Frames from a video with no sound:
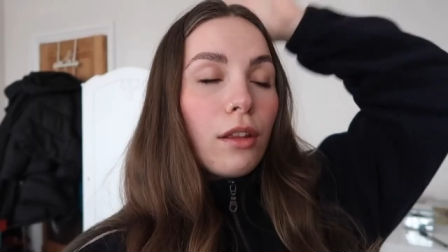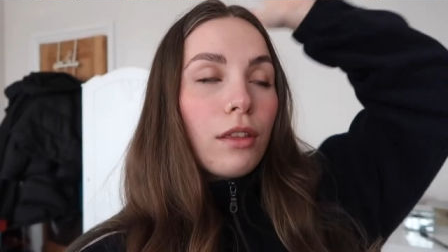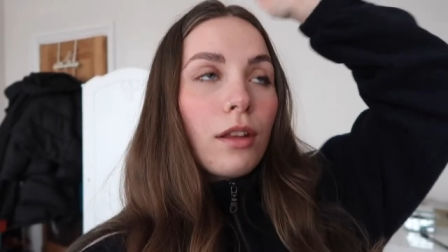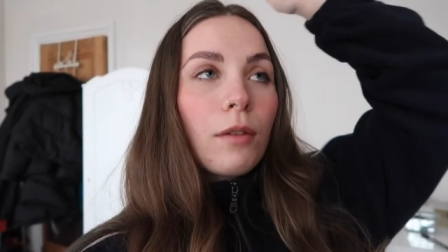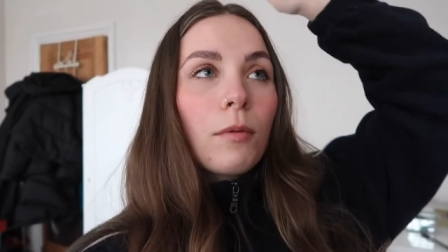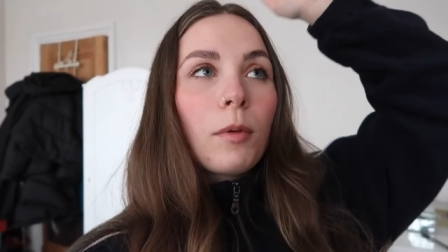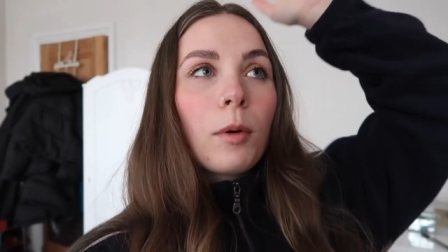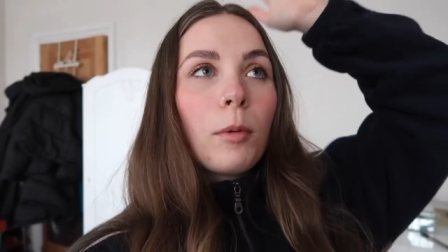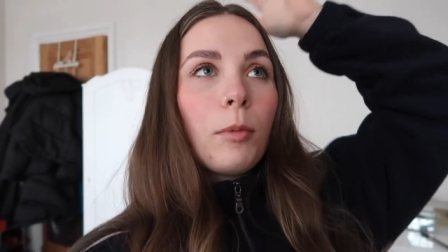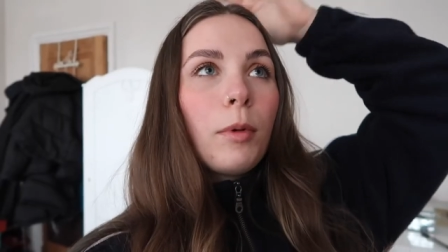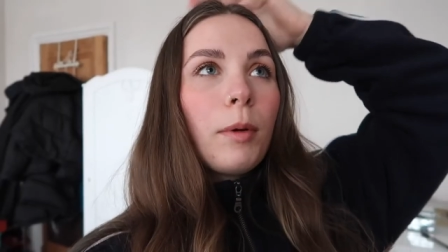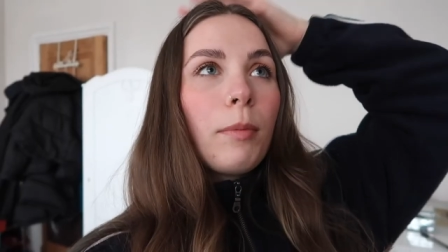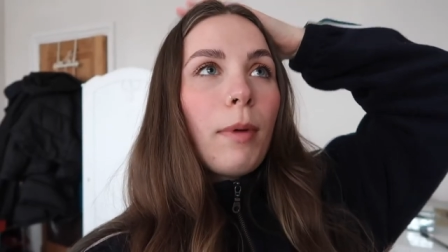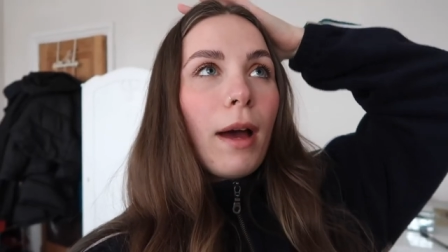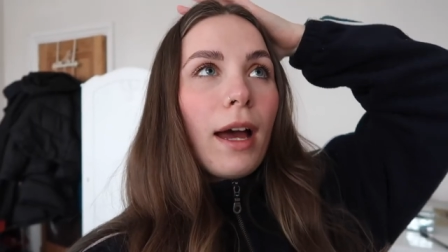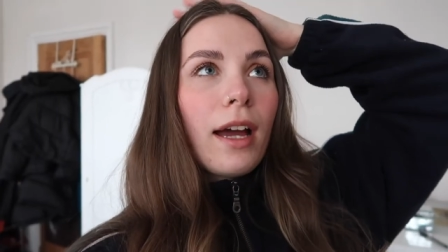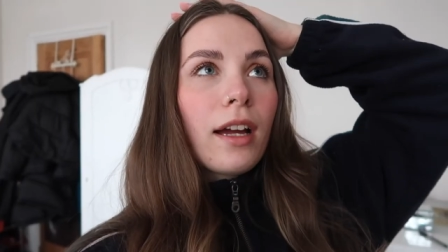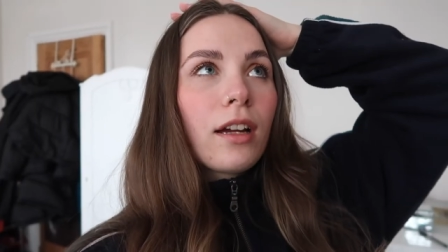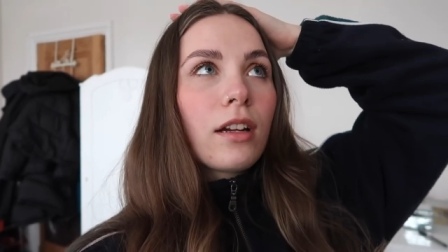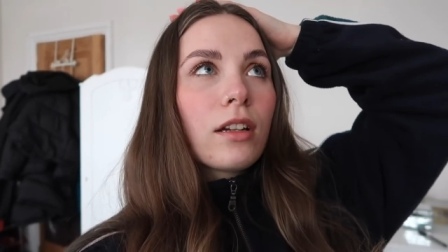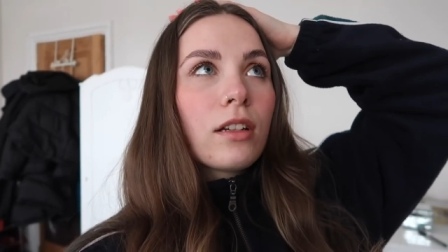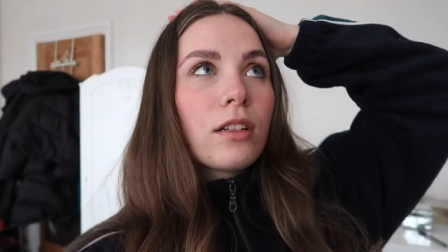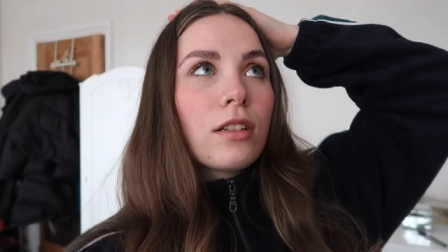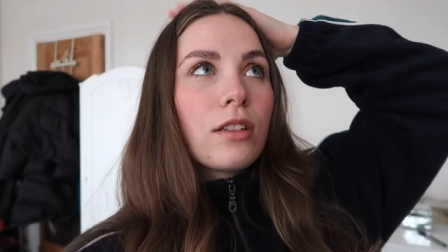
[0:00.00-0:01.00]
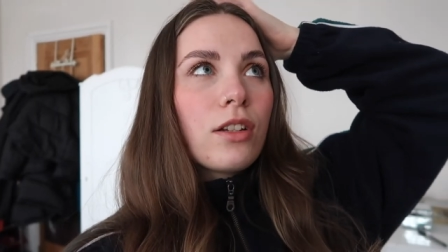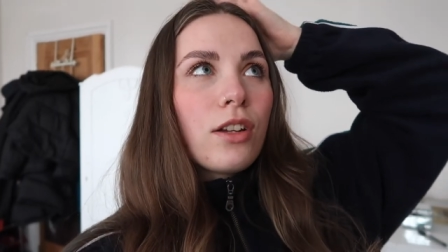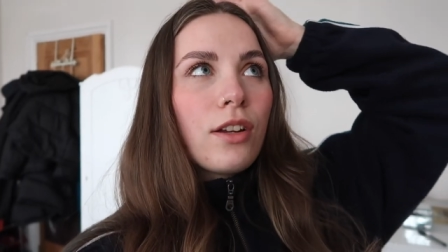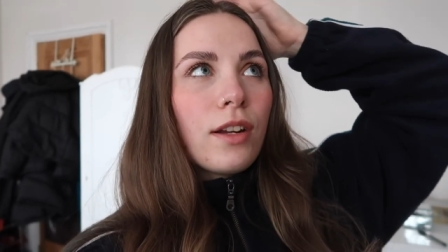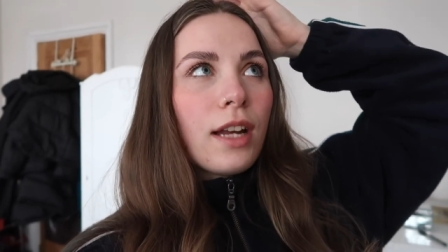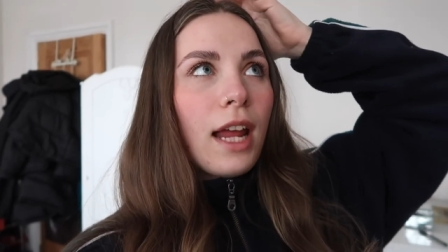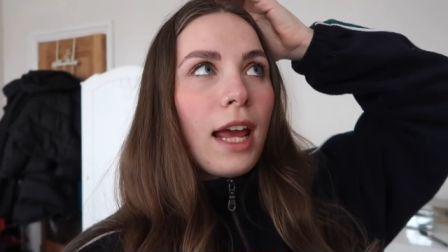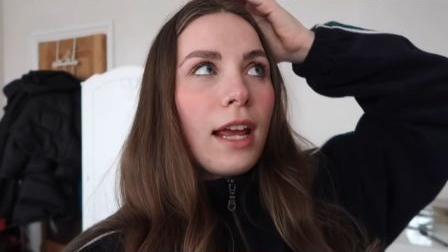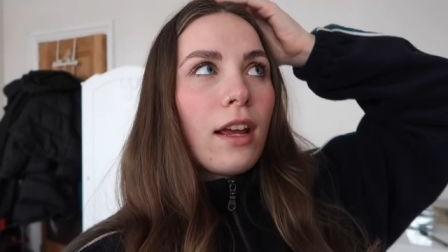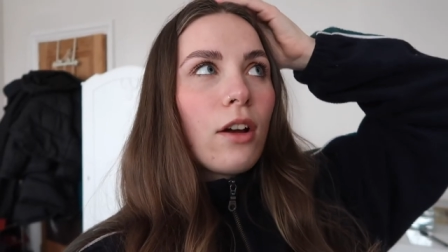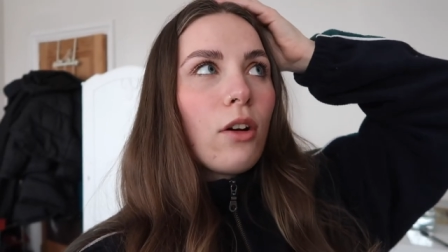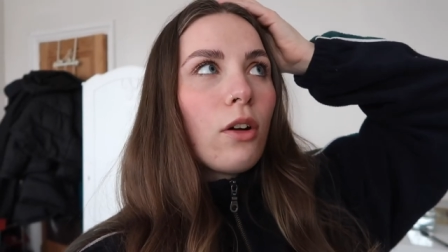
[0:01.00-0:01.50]
don't think we'll be back
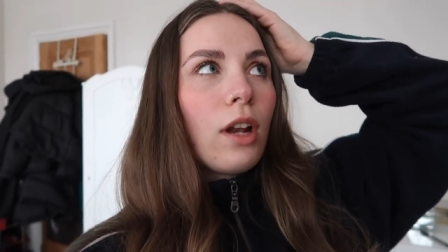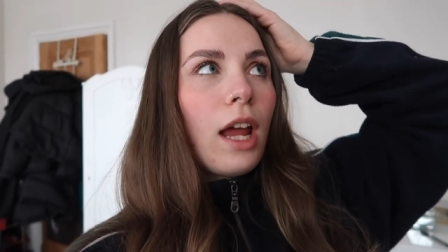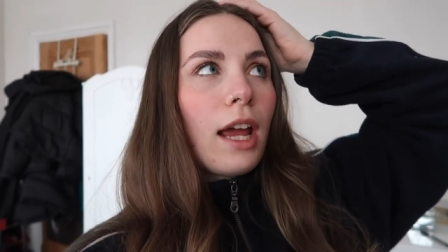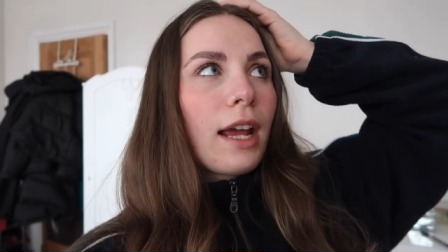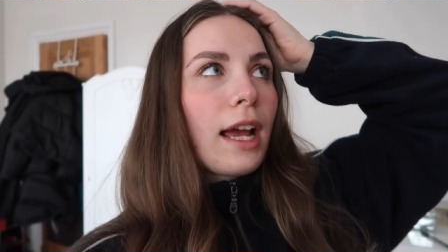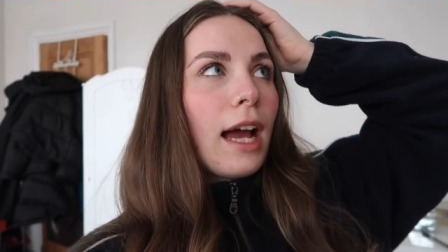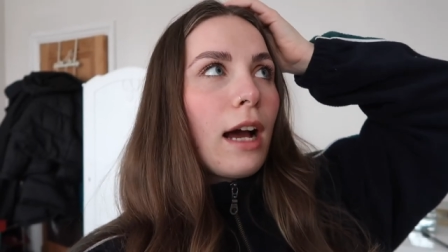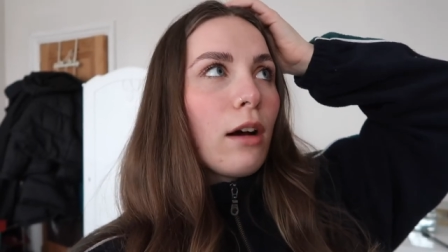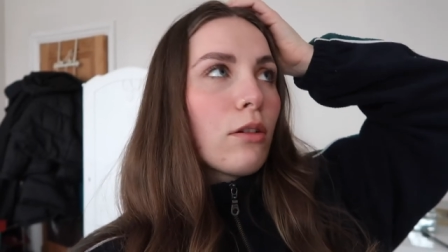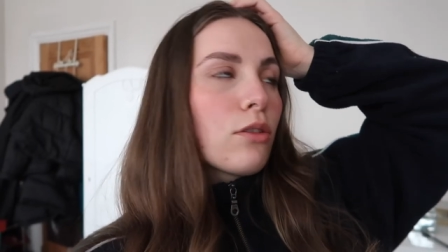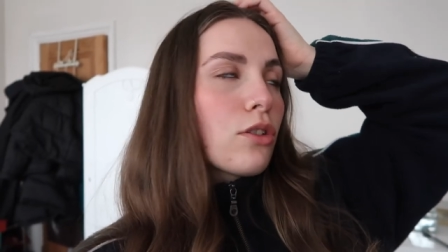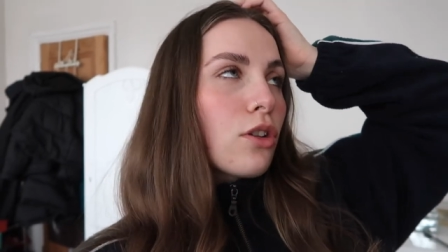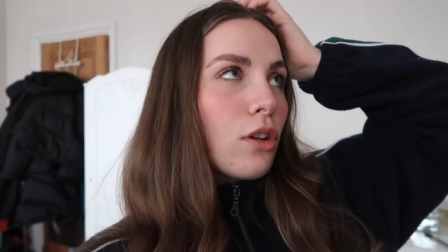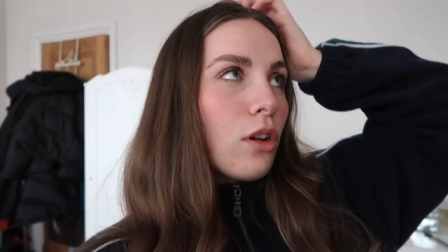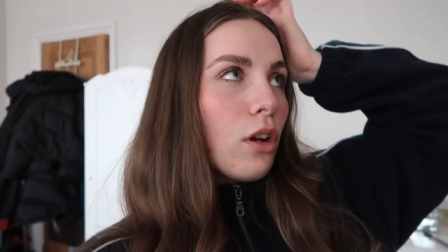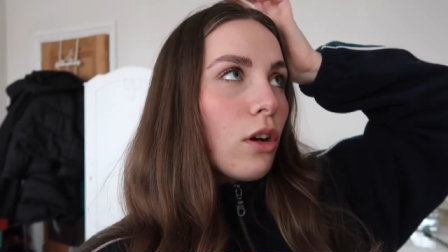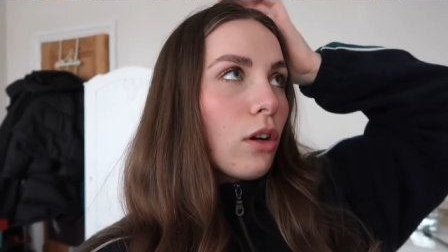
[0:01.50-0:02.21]
too late or like out too